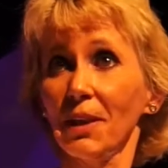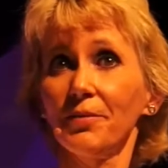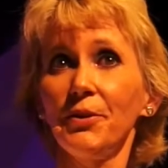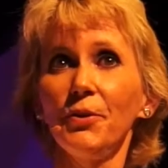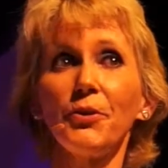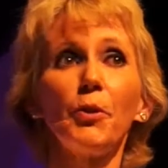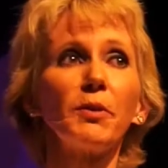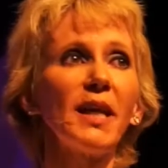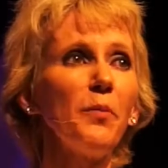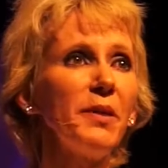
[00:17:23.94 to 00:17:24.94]
A few. You know
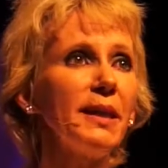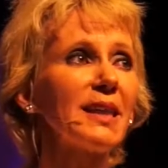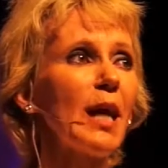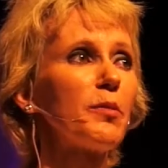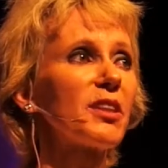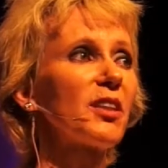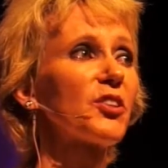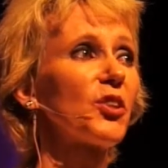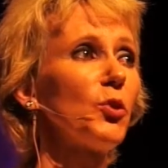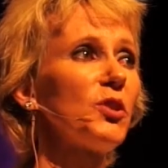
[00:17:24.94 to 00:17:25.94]
what that means? Amazon
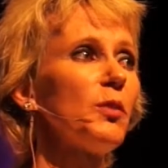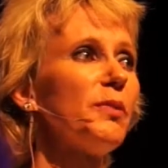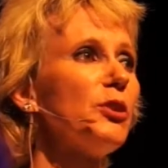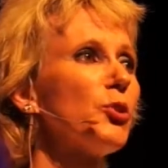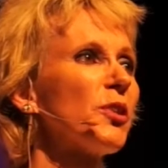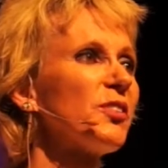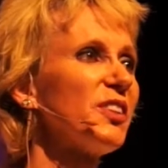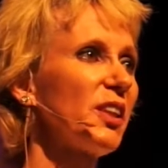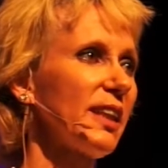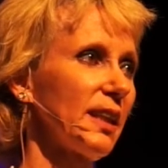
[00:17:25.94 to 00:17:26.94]
associate means you're an
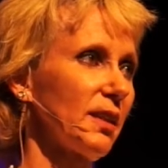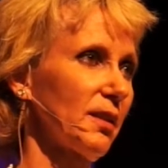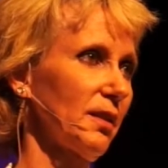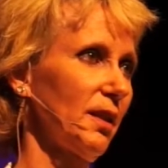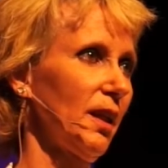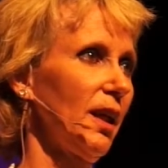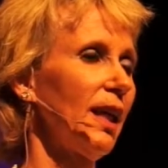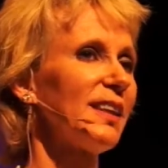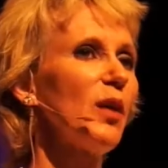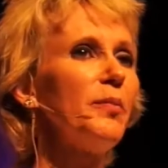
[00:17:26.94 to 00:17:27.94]
affiliate.
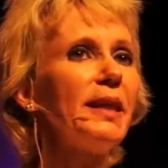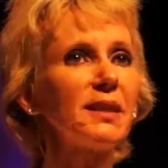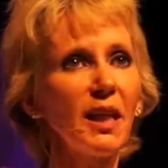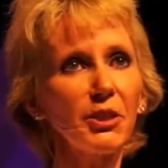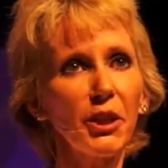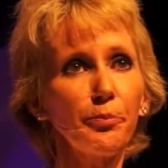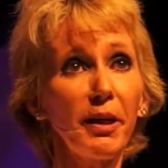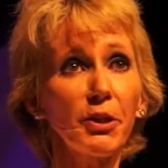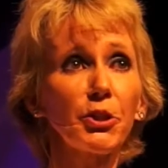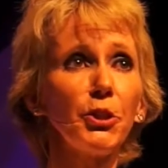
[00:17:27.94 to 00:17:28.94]
That means that
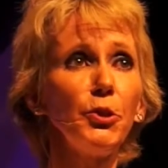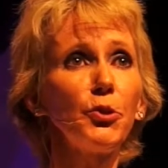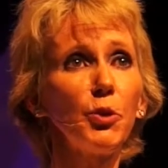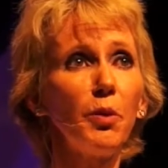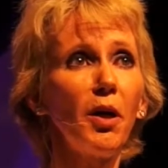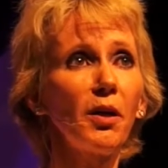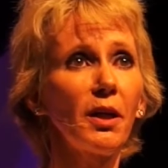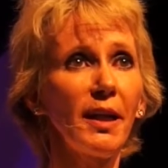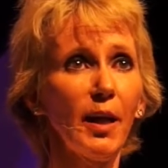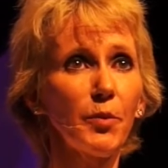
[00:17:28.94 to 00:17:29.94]
pair of shoes you bought
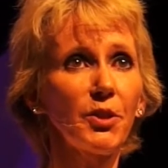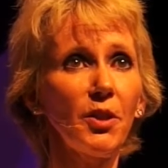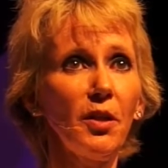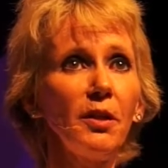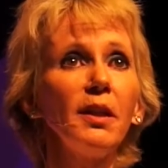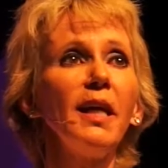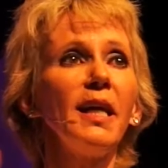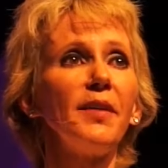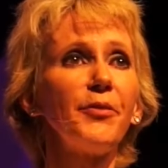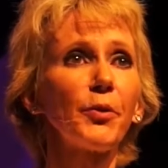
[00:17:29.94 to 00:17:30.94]
on Amazon,
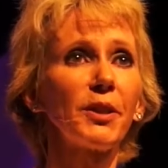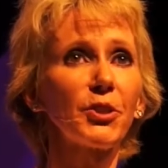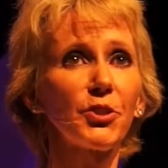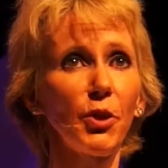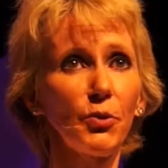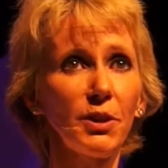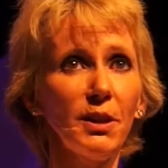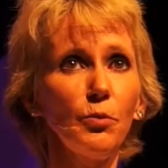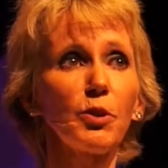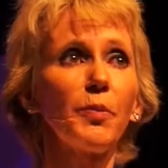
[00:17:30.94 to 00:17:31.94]
if you're an
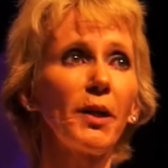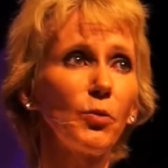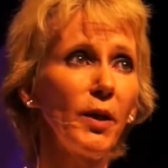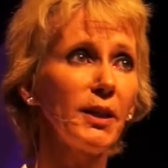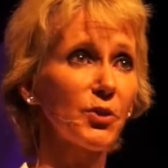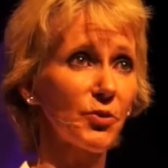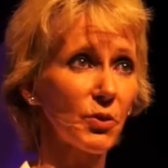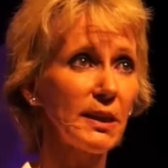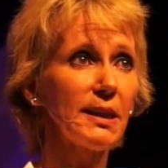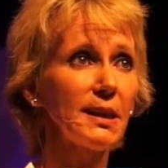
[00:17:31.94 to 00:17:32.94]
associate, which, by the way, is
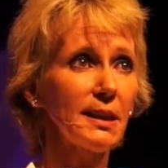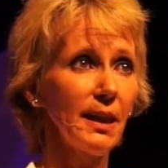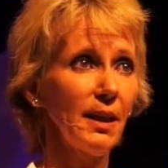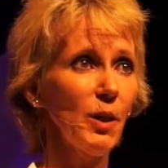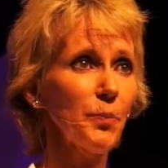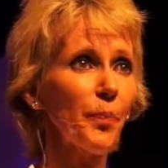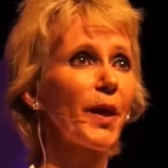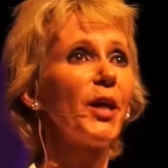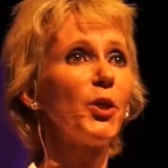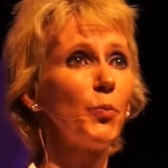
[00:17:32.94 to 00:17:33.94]
free to set up,
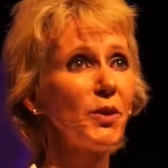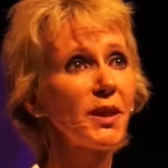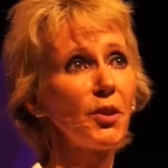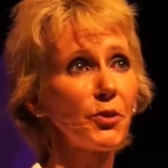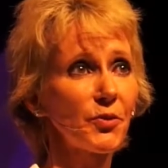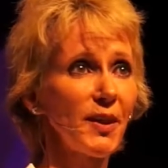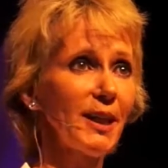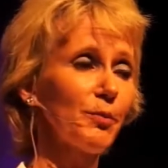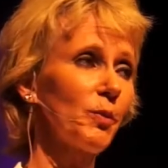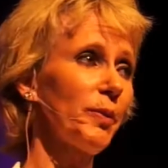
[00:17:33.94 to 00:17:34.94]
you put that on your
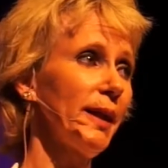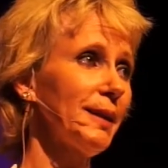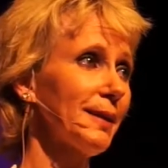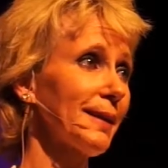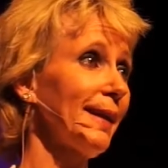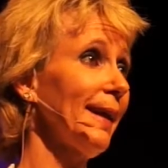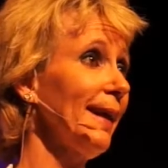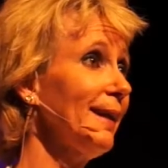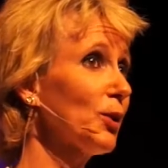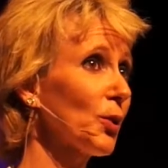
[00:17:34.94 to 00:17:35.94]
Facebook page and say,
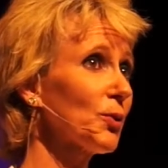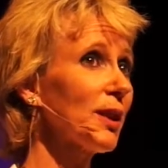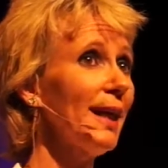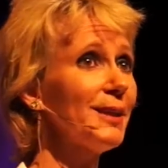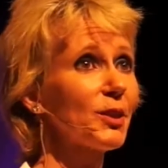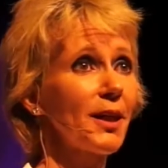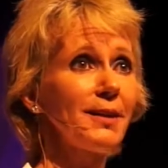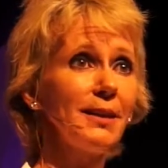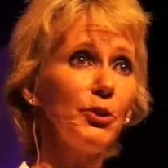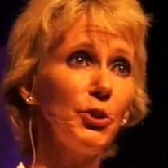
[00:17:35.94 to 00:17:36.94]
hey, girls, I just
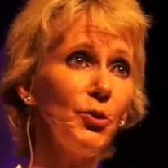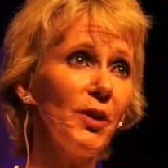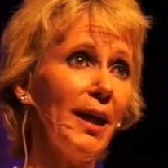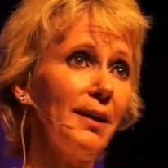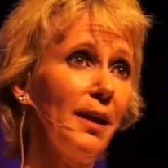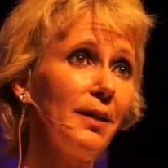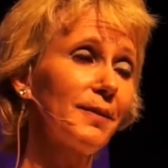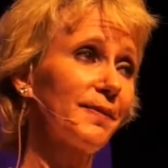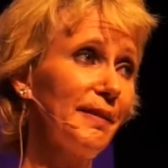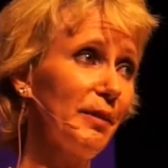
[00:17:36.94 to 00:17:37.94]
got these shoes I love
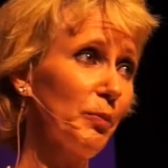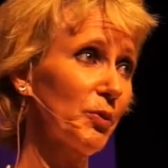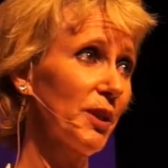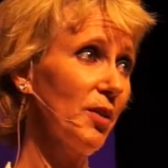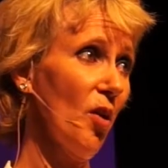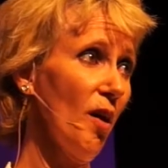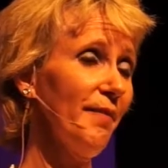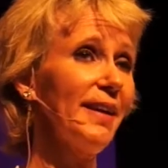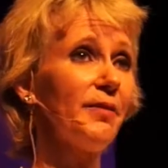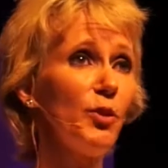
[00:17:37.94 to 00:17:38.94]
for 50% off.
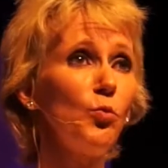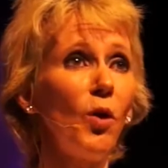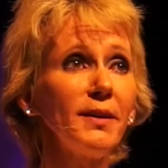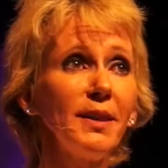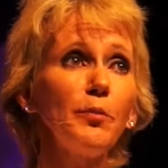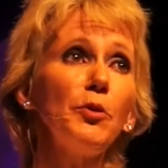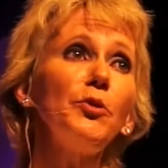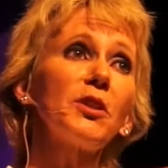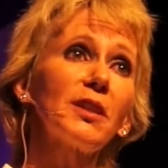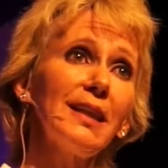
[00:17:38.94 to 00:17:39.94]
And if you want them, you
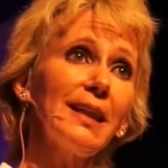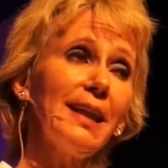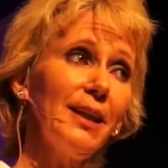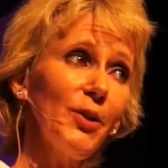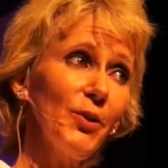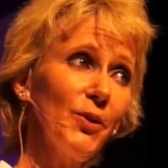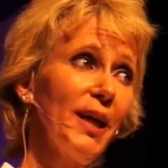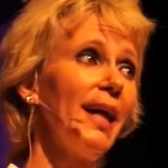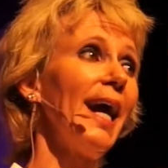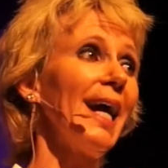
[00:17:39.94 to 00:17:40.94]
just click here.
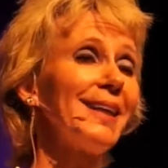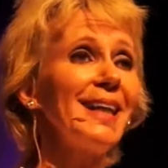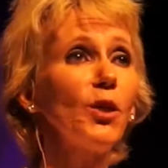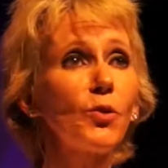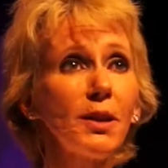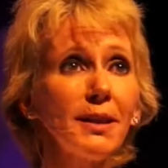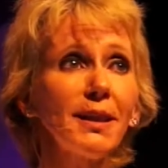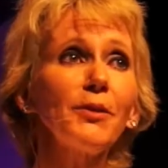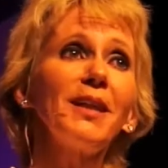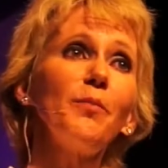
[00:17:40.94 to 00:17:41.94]
And they go click
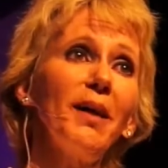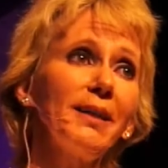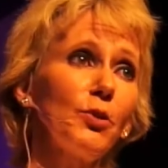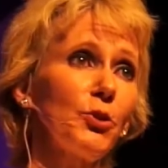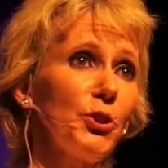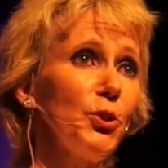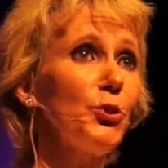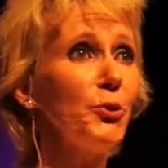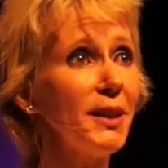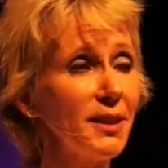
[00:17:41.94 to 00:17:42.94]
there and they buy those
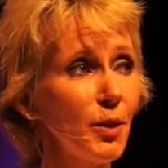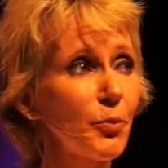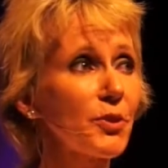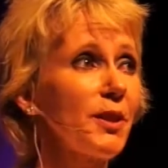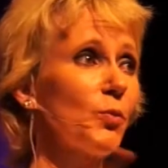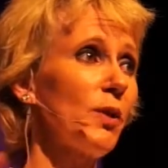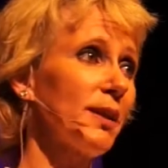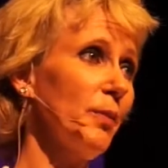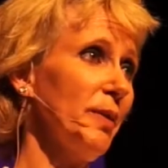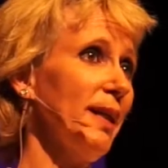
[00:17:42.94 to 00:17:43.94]
shoes. You get 10% of what
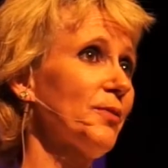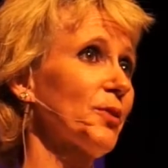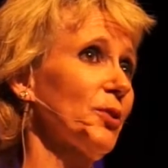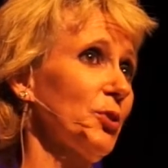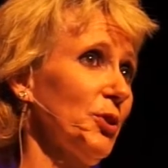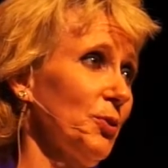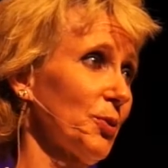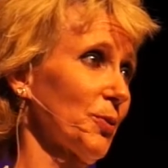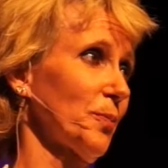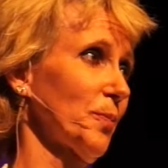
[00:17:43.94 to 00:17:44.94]
they paid for those shoes.